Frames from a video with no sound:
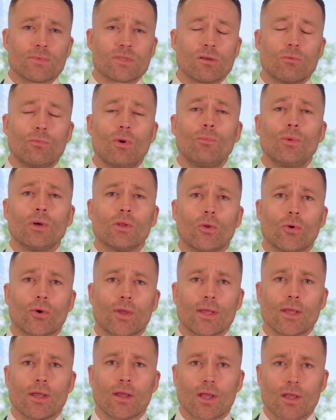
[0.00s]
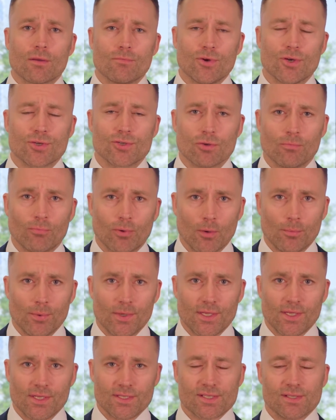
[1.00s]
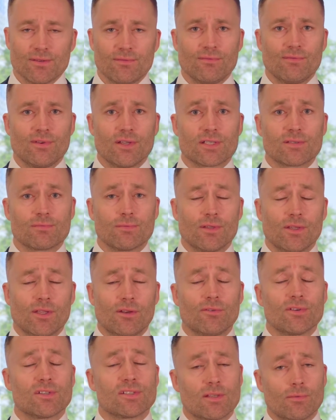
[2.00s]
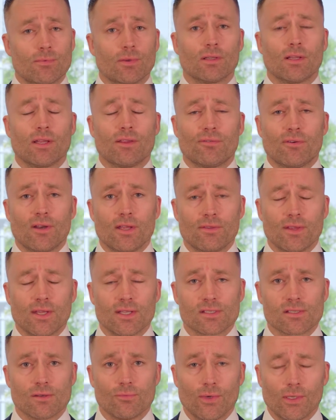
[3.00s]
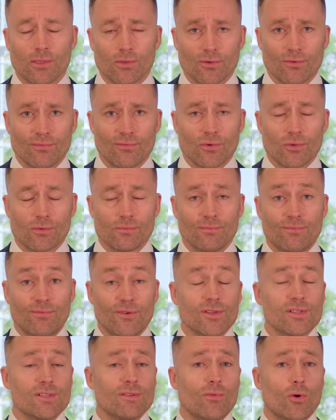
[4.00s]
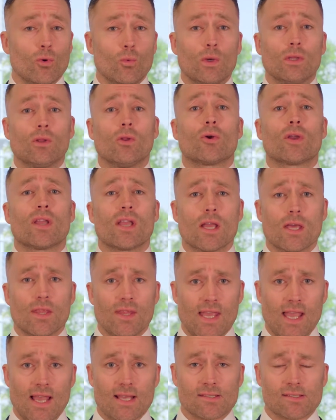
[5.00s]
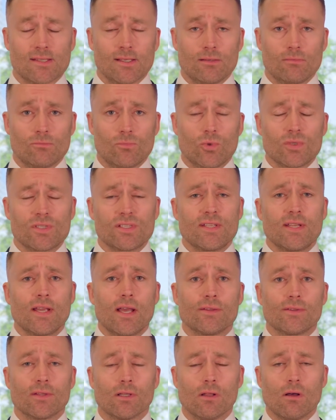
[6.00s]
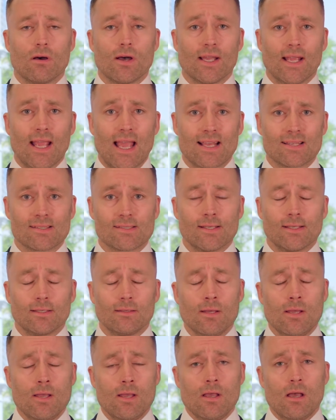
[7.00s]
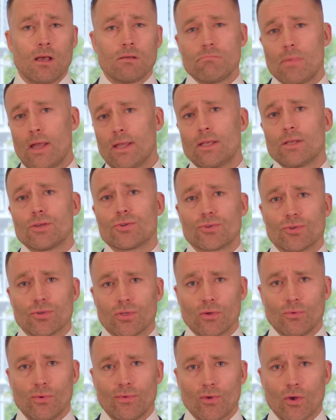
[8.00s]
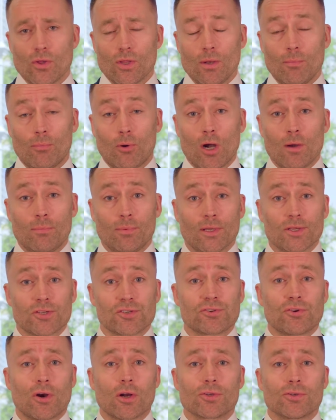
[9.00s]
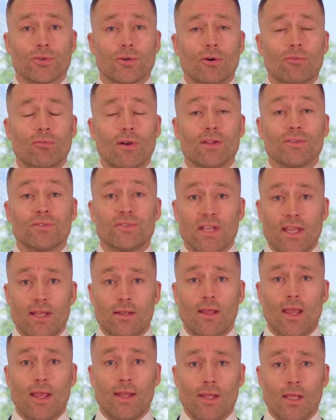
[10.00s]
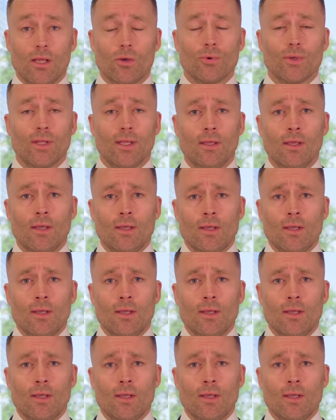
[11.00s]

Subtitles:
so when we're looking at commercial property as an investment, there is typically three things that we look for. First of all, we're looking at the asset. What's the underlying asset, and making sure that we've got an appropriate structure around debt and equity.